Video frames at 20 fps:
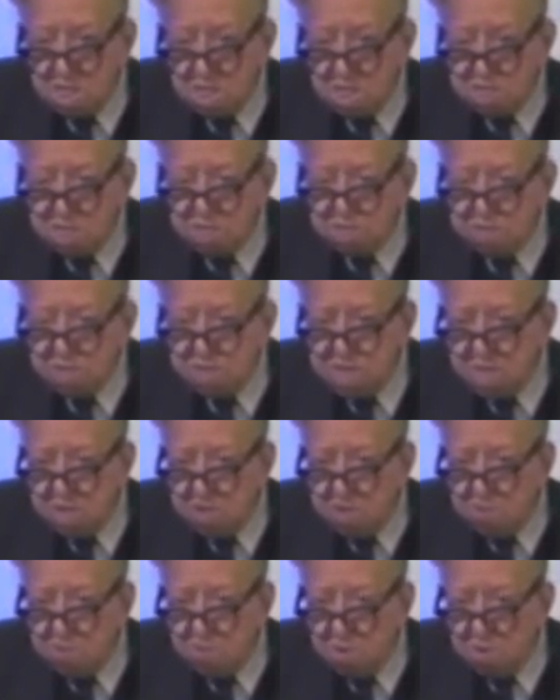this was out
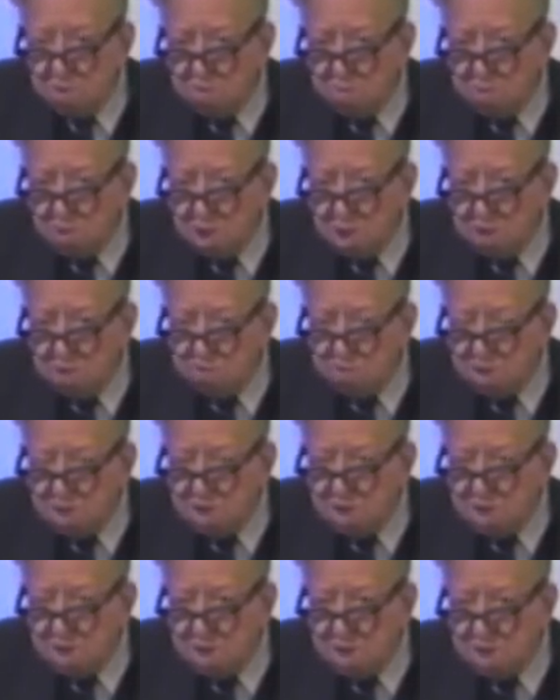of Baltimore. I was running
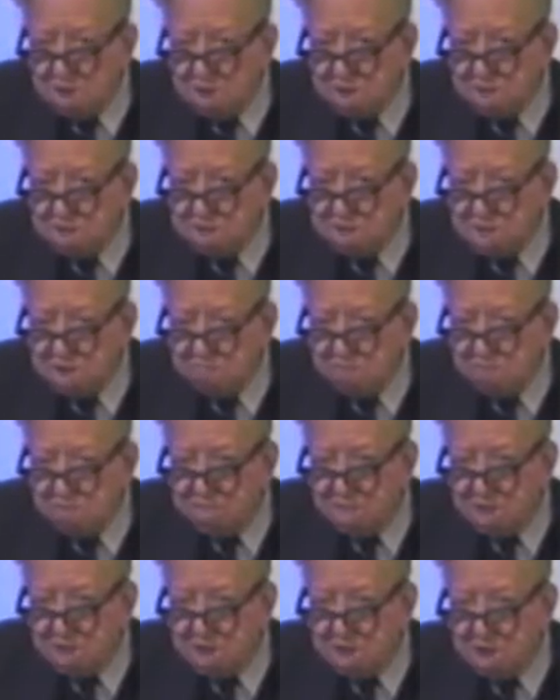a little cinema
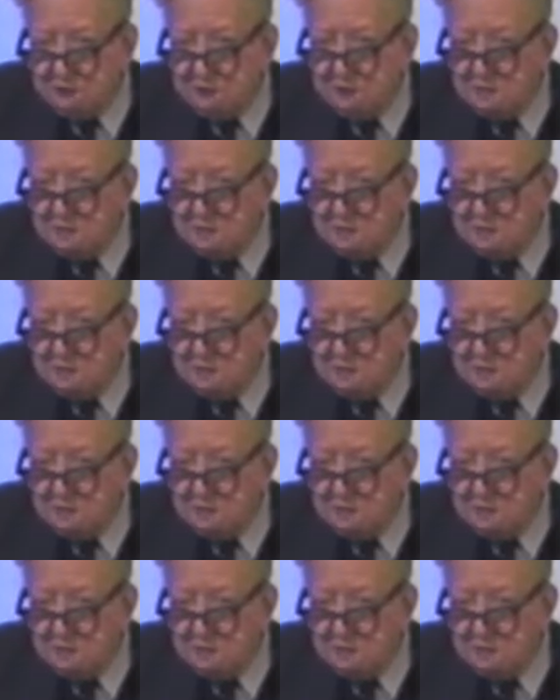there,